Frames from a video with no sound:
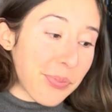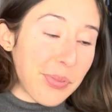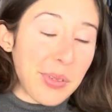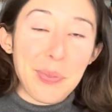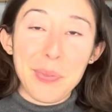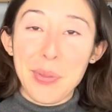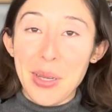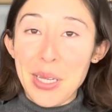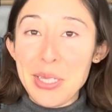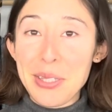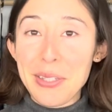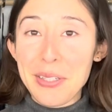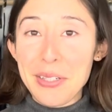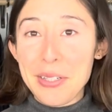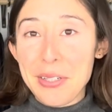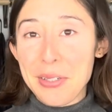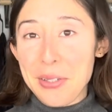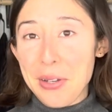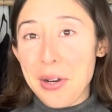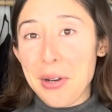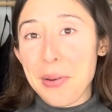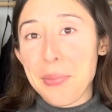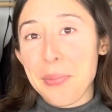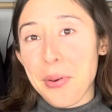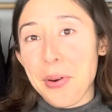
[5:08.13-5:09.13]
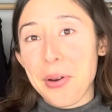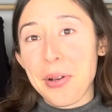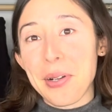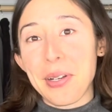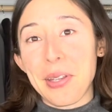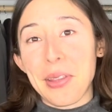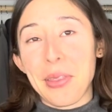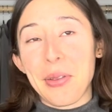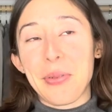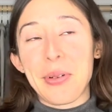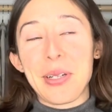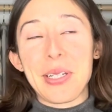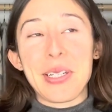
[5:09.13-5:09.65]
Base layers are important in
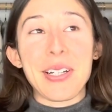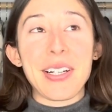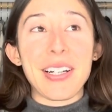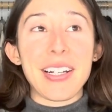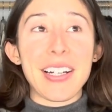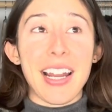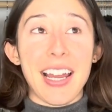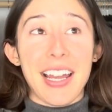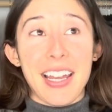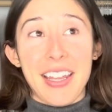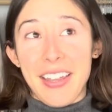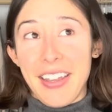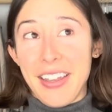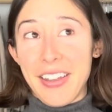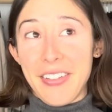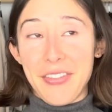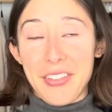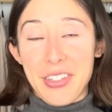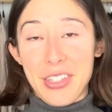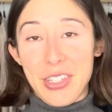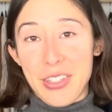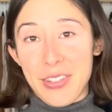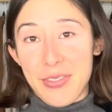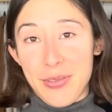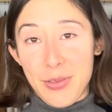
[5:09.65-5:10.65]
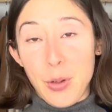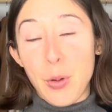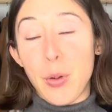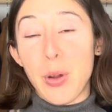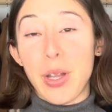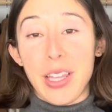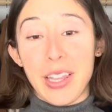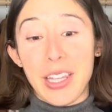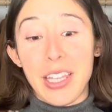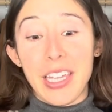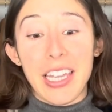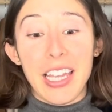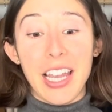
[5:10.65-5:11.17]
the winter, I have
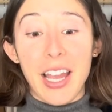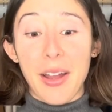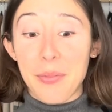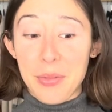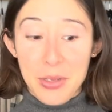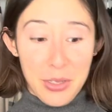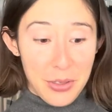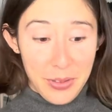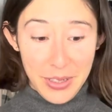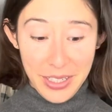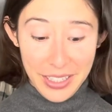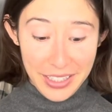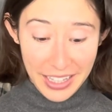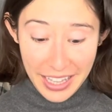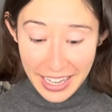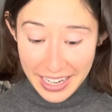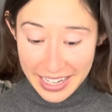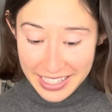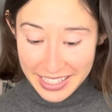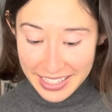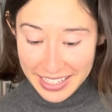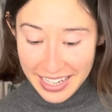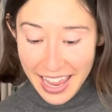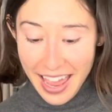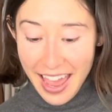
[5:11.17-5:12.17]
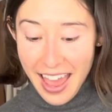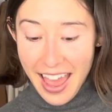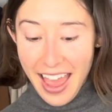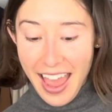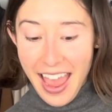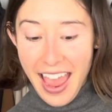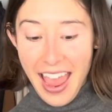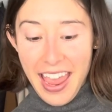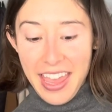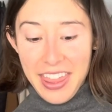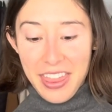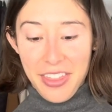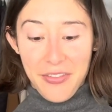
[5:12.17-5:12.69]
quickly come to realize.
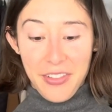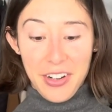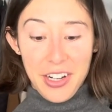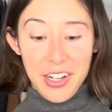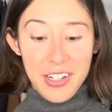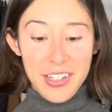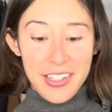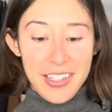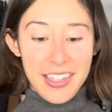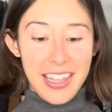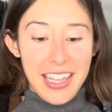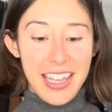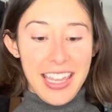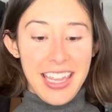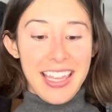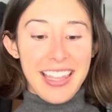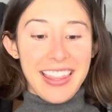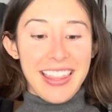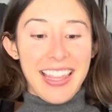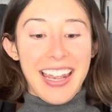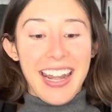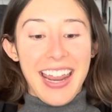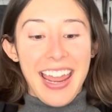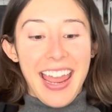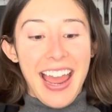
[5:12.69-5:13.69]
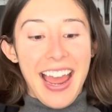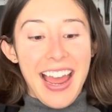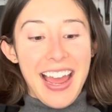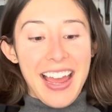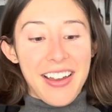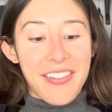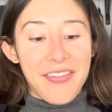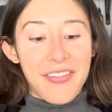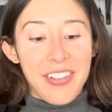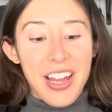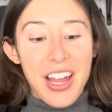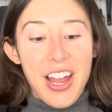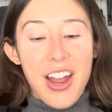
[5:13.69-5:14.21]
And the first thing that I
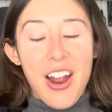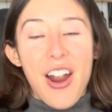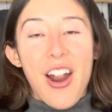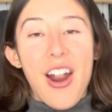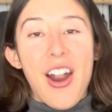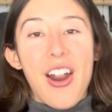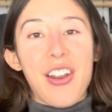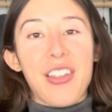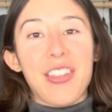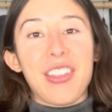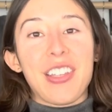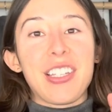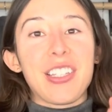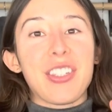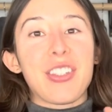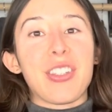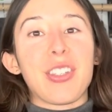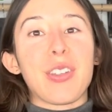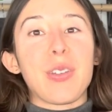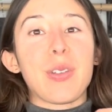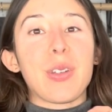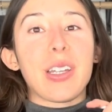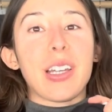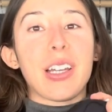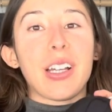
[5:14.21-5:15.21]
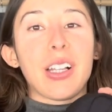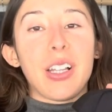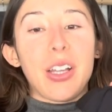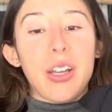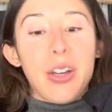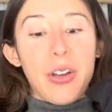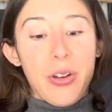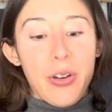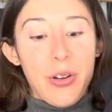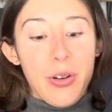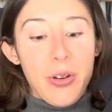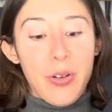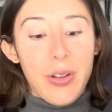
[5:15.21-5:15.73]
have are these
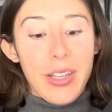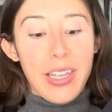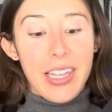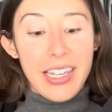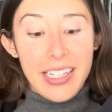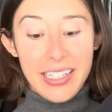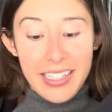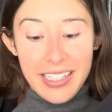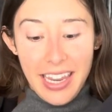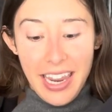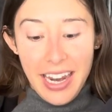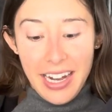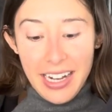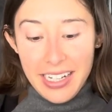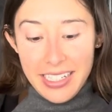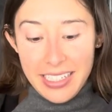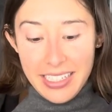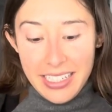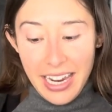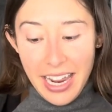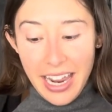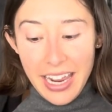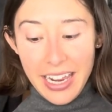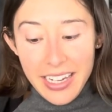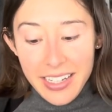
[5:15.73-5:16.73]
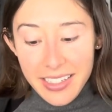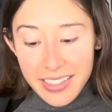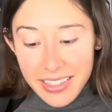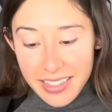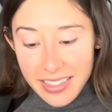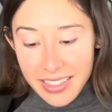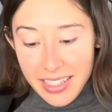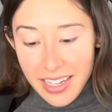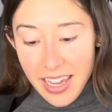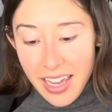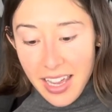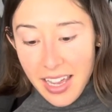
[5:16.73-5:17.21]
Uniqlo Heat Tech tights.